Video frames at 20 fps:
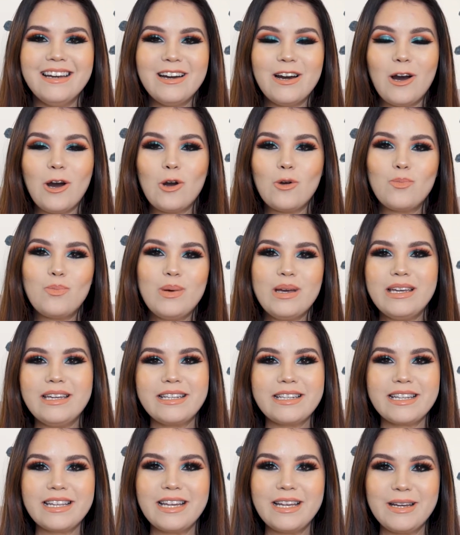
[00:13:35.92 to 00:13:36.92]

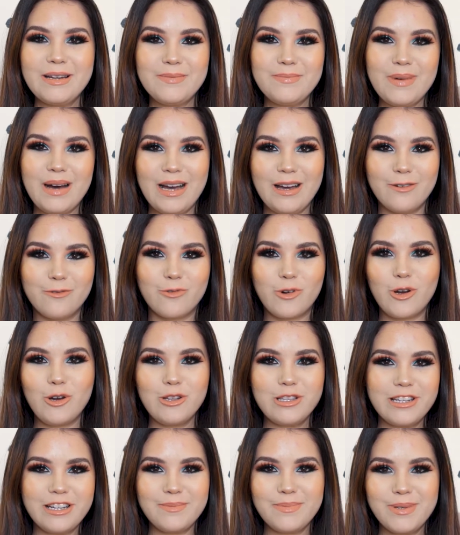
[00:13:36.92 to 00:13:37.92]
opened my
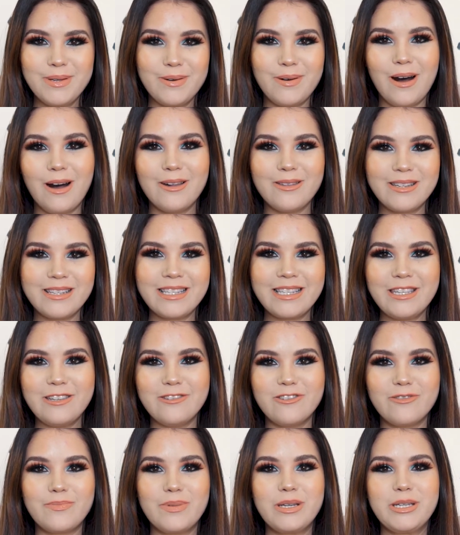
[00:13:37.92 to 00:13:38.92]
world up to all these
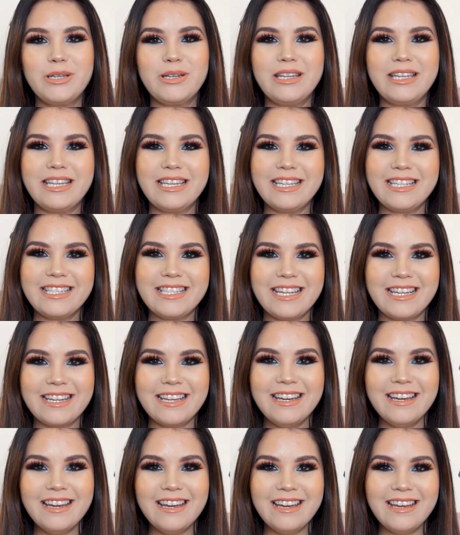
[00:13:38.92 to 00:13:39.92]
new opportunities, and
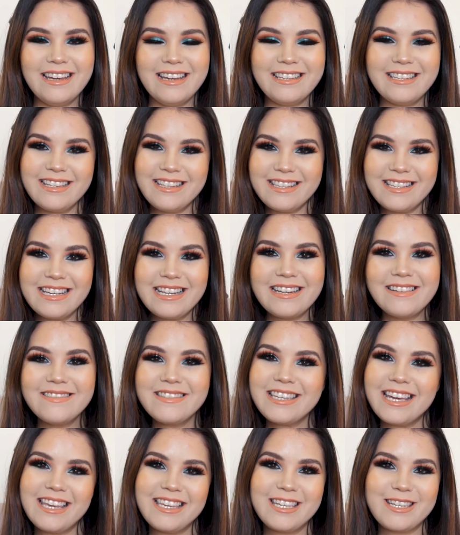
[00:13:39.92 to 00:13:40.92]
it just, you know,
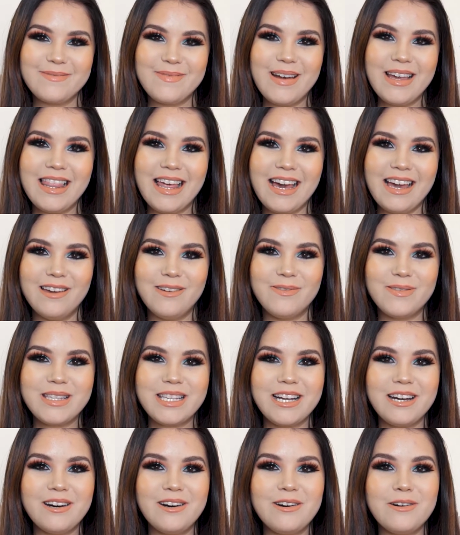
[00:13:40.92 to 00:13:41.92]
changed my life.
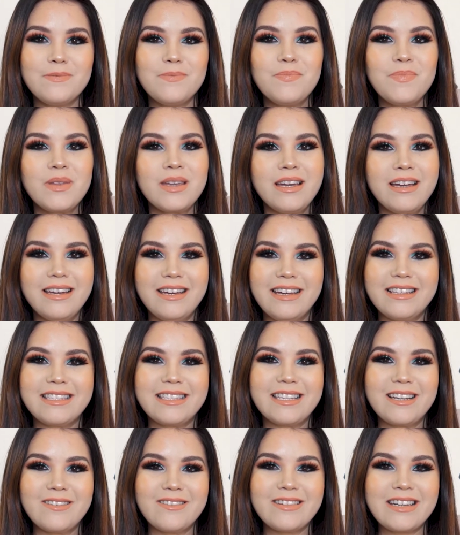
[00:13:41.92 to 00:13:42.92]
So it's
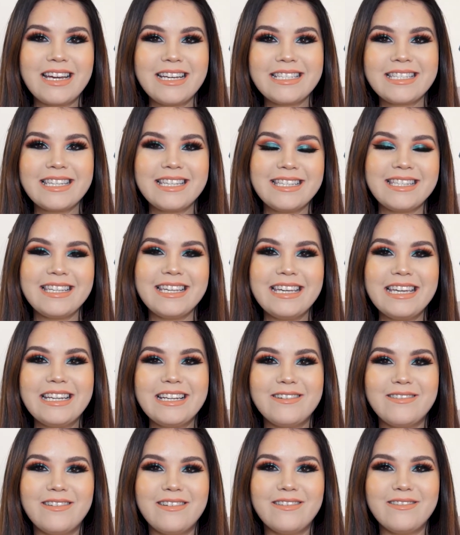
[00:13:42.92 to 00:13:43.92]
so nice to see, you
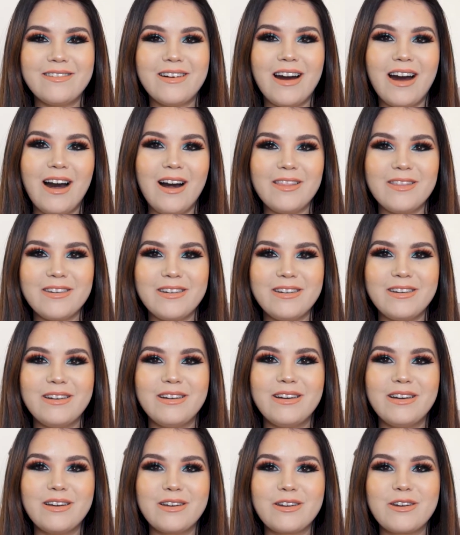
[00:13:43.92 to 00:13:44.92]
know, all the
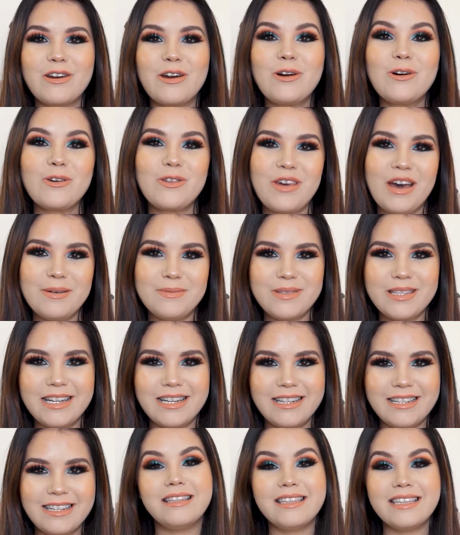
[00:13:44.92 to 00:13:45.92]
growth I've
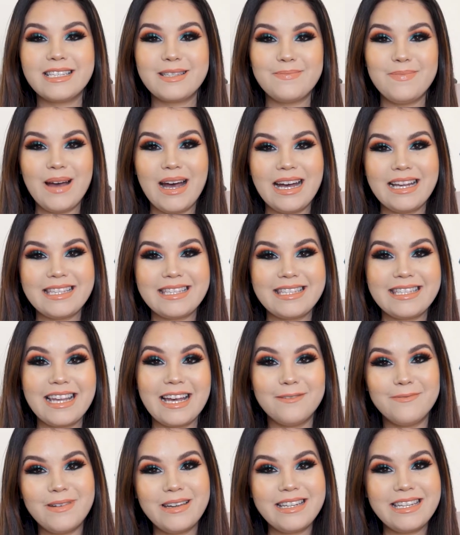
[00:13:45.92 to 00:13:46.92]
done these past
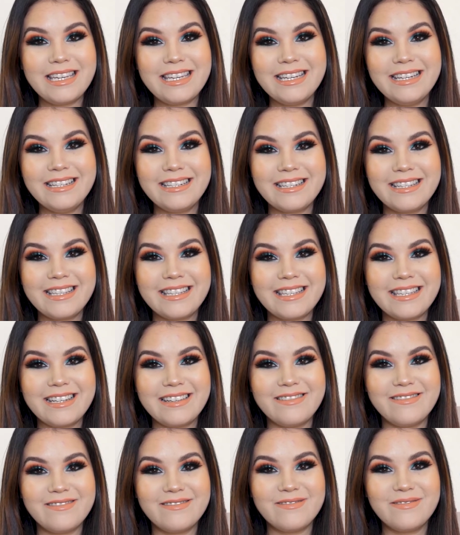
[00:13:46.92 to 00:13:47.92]
7 years.
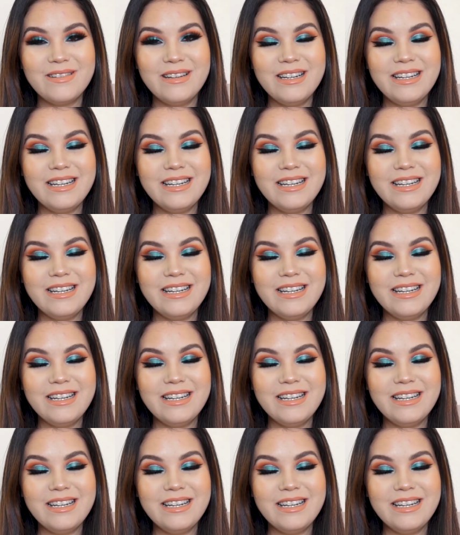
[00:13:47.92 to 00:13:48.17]
So